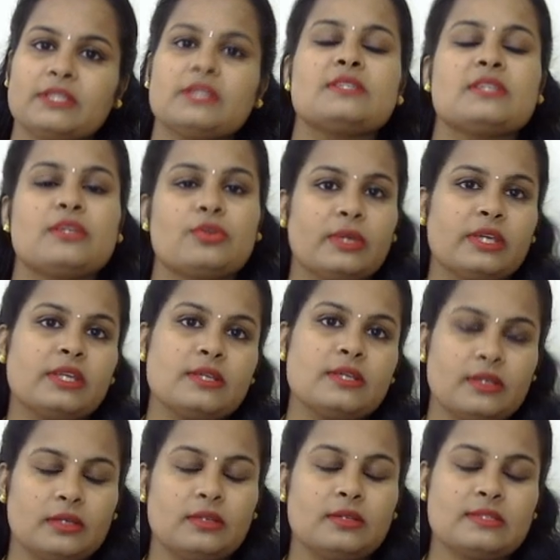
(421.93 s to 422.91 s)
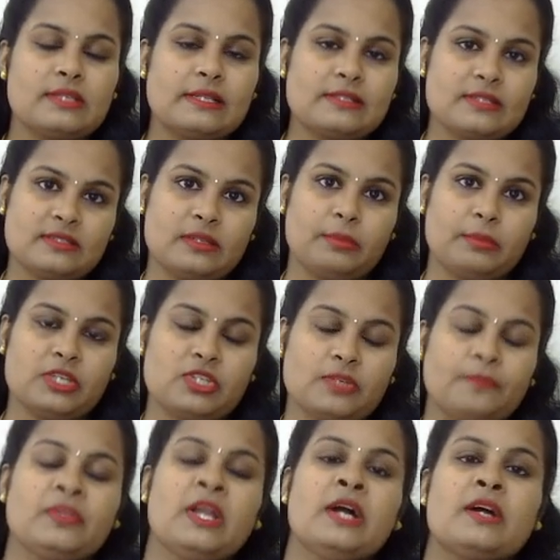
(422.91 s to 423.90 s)
a 0 degree Celsius temperature.
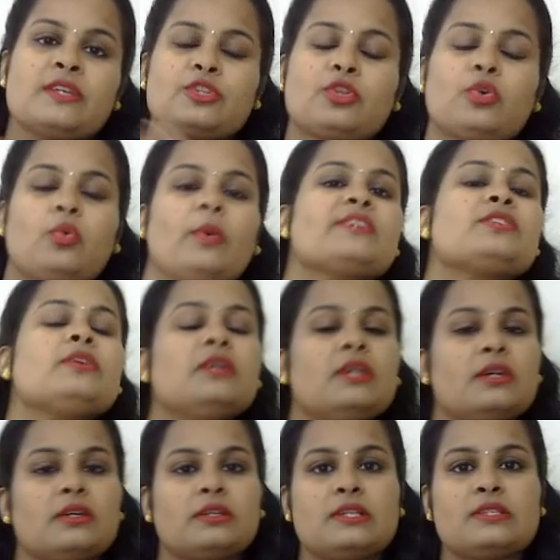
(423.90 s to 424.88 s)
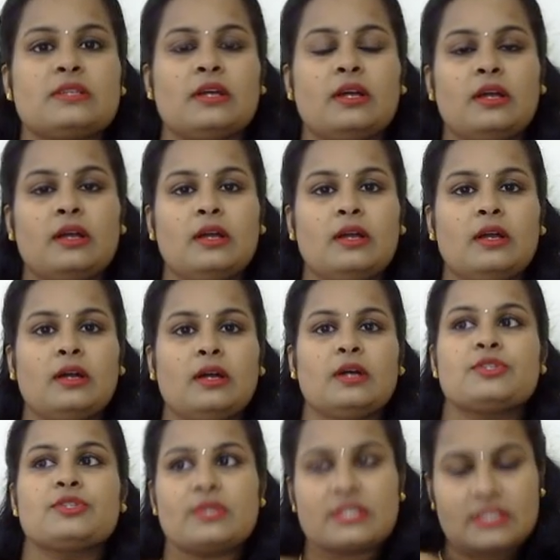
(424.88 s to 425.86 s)
So the question here is,
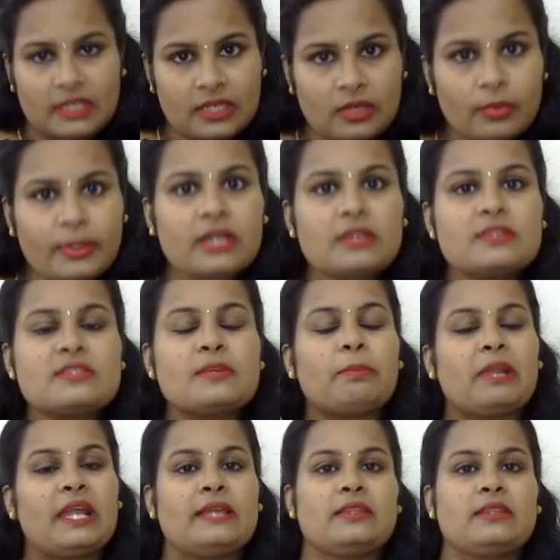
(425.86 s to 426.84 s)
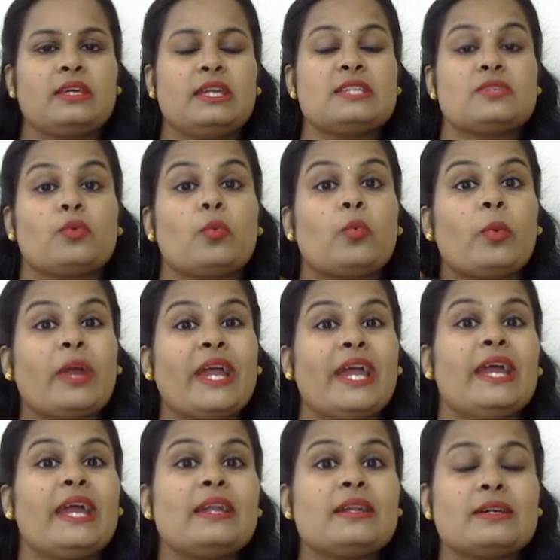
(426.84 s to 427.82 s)
so still we are supplying the heat.
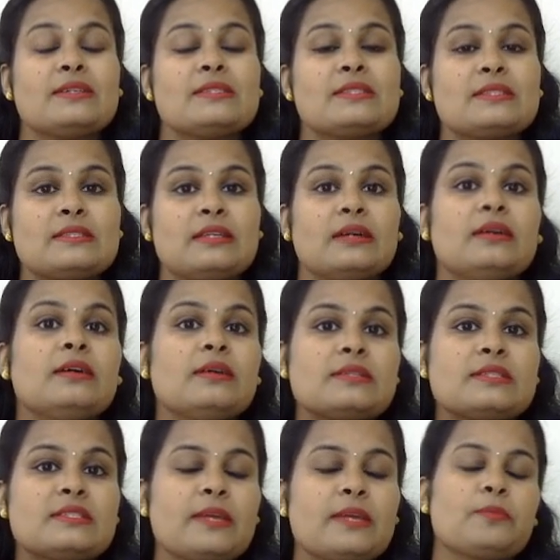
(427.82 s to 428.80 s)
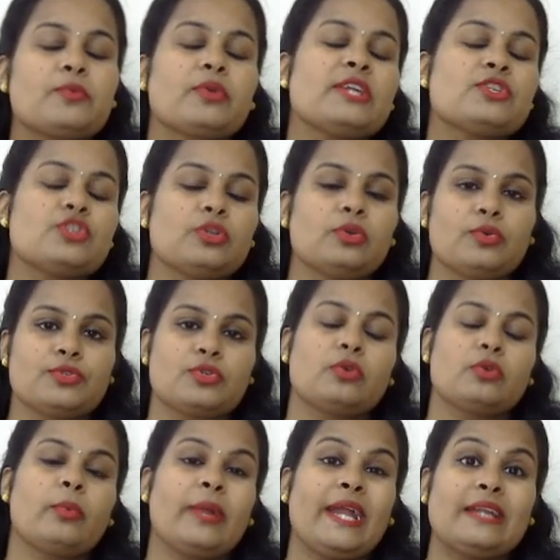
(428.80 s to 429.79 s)
Where does the temperature go,
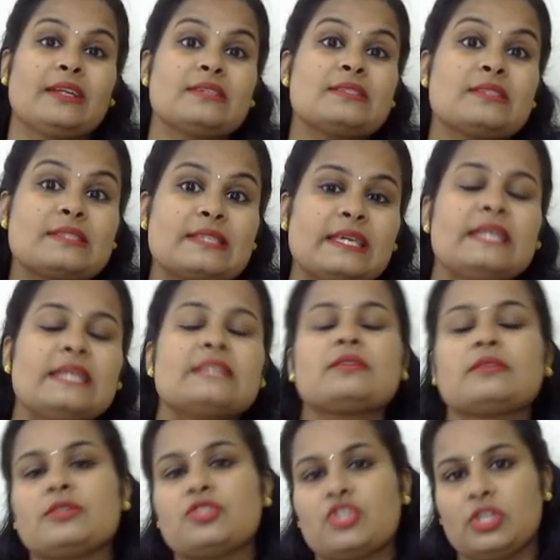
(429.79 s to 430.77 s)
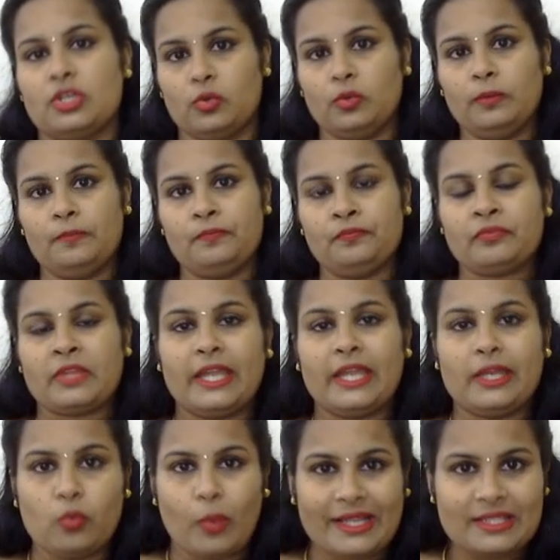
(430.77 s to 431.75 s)
or where does this heat energy go?
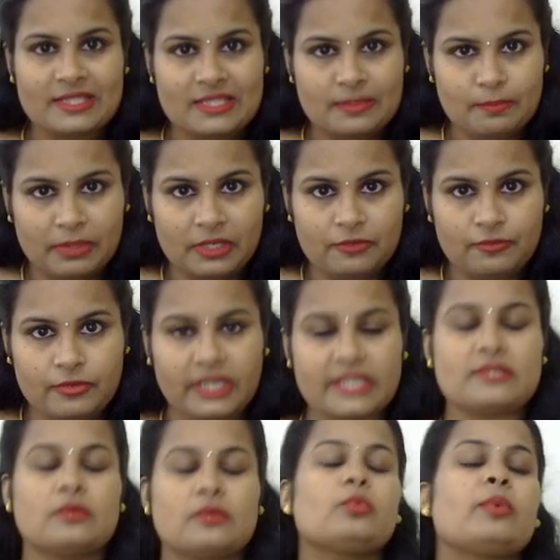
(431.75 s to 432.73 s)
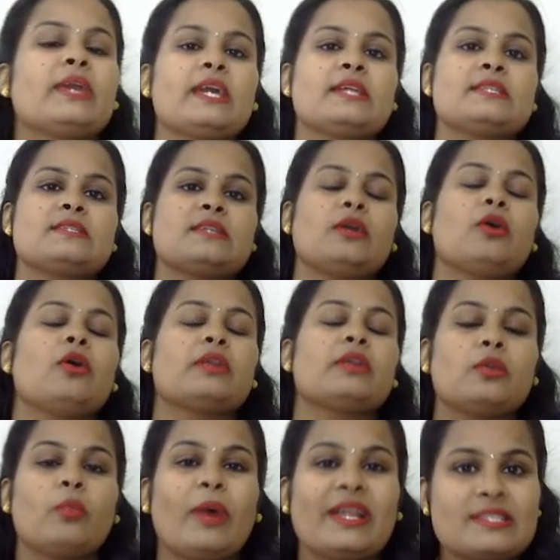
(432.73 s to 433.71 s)
In one simple phrase we can say, or
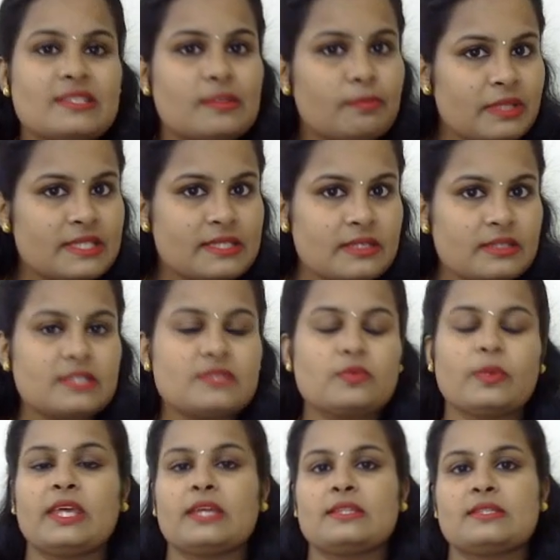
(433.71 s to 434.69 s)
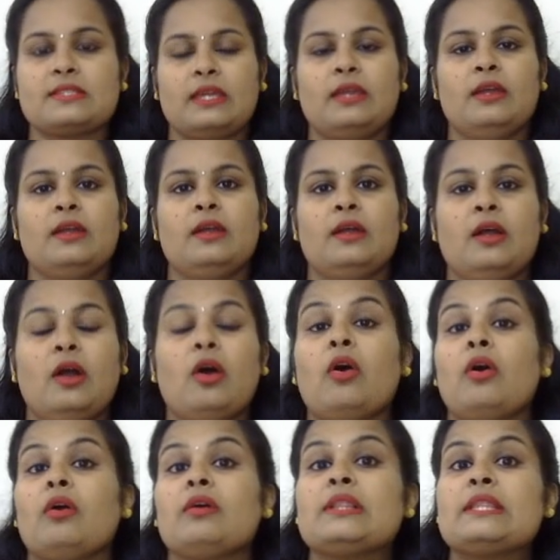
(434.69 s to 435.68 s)
in one simple sentence we can say,
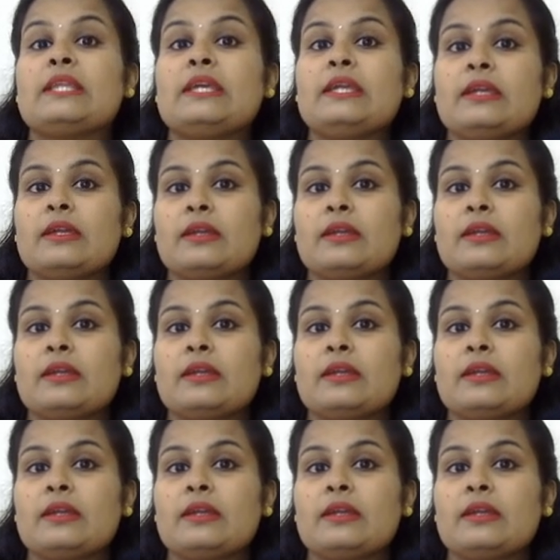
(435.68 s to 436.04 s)
all the